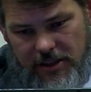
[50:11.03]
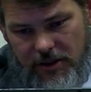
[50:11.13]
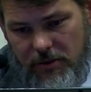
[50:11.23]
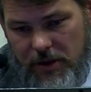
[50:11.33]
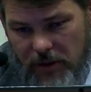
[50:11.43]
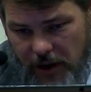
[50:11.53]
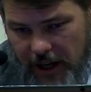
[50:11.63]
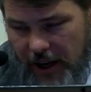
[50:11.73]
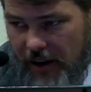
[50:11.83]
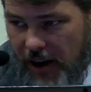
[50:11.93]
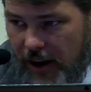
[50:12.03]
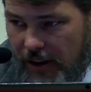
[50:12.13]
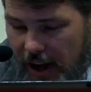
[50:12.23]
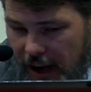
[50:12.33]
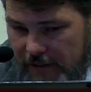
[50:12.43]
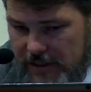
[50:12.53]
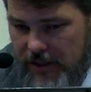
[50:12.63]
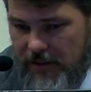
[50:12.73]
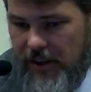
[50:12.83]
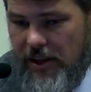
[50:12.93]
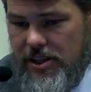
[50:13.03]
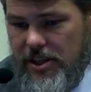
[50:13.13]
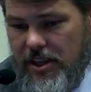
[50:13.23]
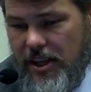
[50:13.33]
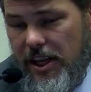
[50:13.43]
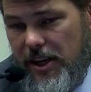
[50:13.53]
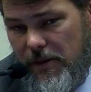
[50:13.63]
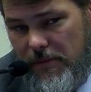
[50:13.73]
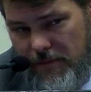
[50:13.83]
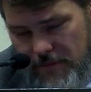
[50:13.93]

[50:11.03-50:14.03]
so we work out our lives in relation to him